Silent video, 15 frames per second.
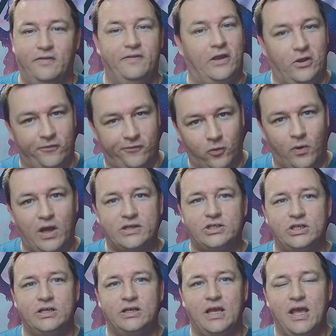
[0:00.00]
Thank you for
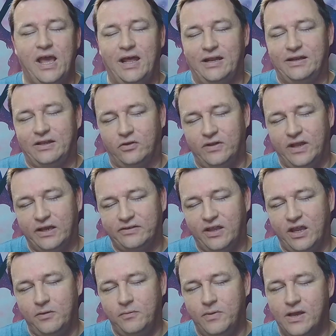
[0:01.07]
watching, and until next
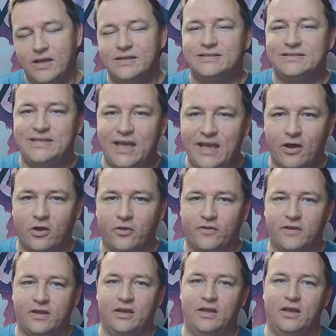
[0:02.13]
time, stay
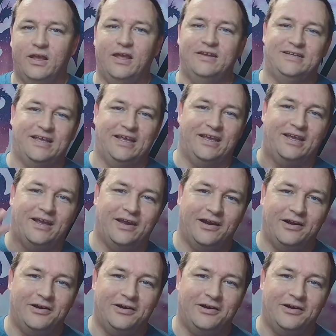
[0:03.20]
healthy and take